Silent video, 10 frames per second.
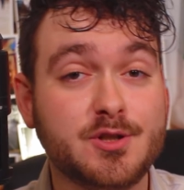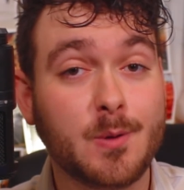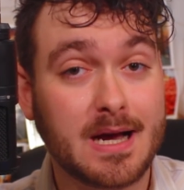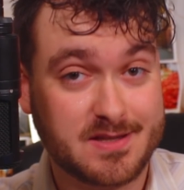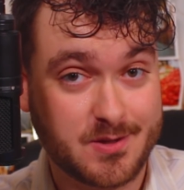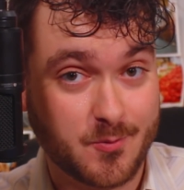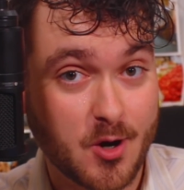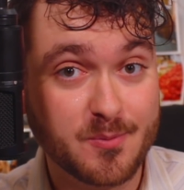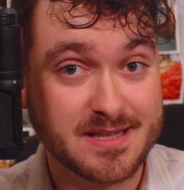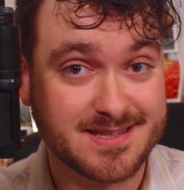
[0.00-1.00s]
do as the
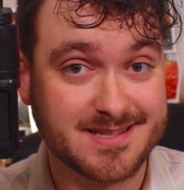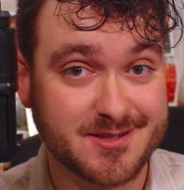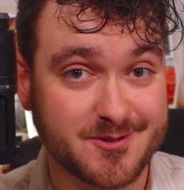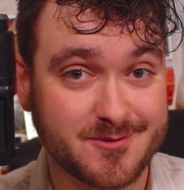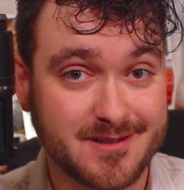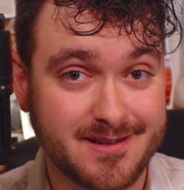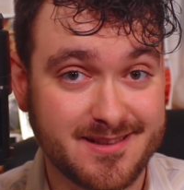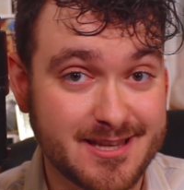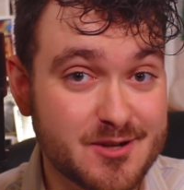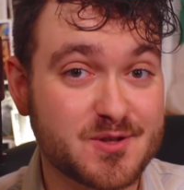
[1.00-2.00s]
Romans do.
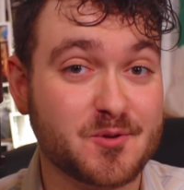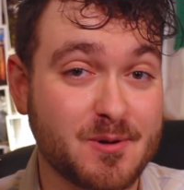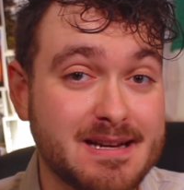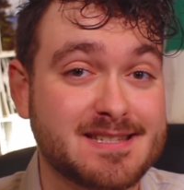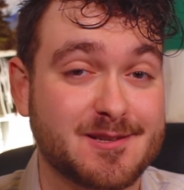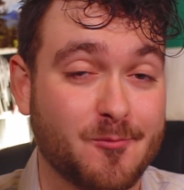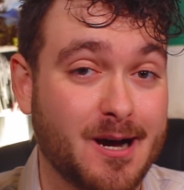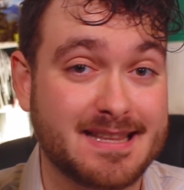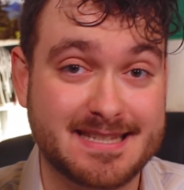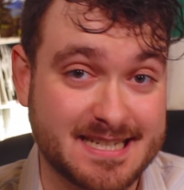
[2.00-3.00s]
There's a reason
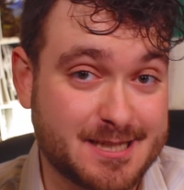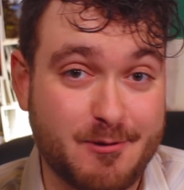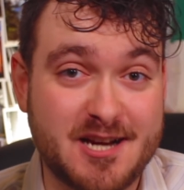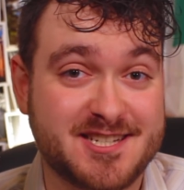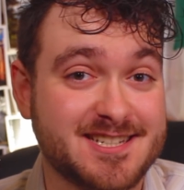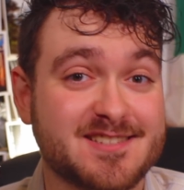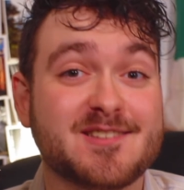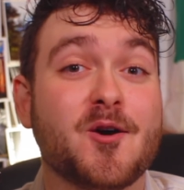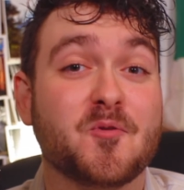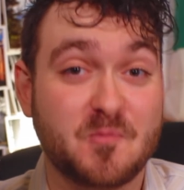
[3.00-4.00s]
why this expression is
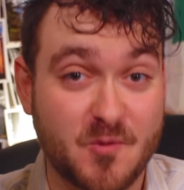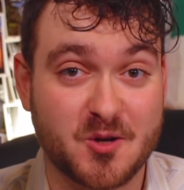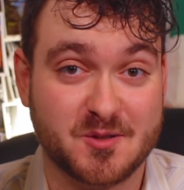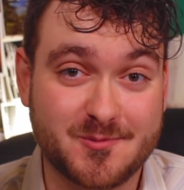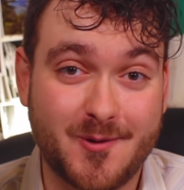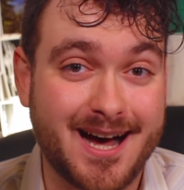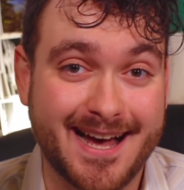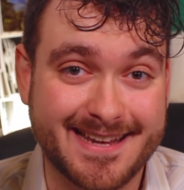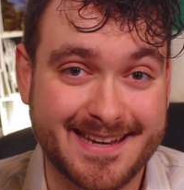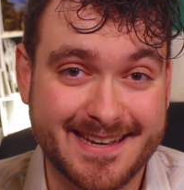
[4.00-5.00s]
known worldwide.